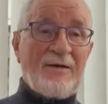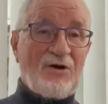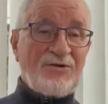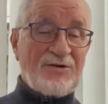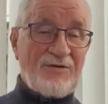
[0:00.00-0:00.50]

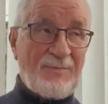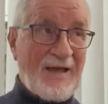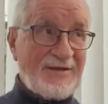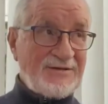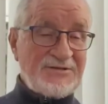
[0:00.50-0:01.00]
onto the
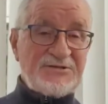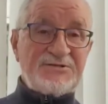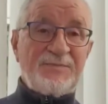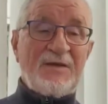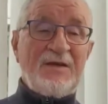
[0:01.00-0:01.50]

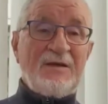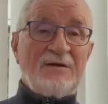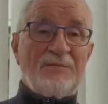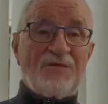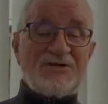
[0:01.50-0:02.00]
battens
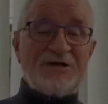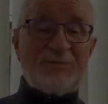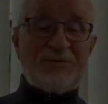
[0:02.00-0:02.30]
to fix in